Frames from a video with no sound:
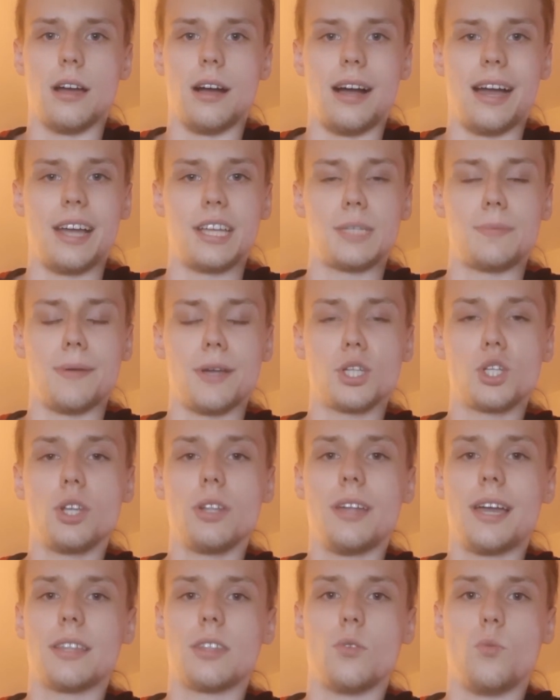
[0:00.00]
I especially
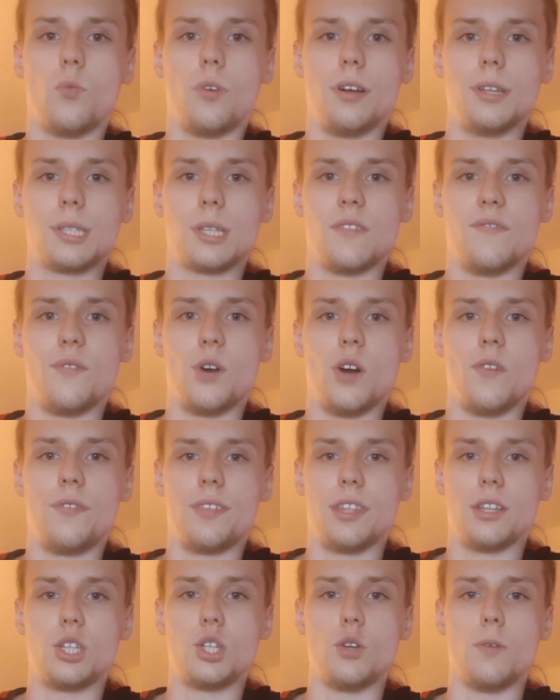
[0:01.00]
like the ones
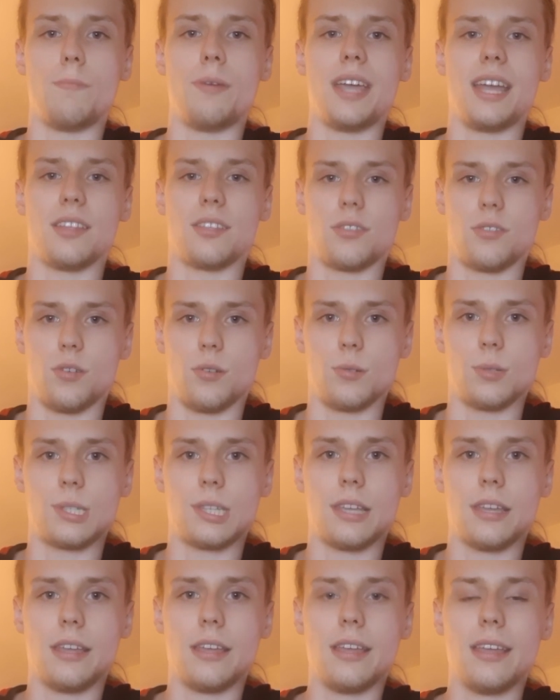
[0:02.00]
involving the two panthers.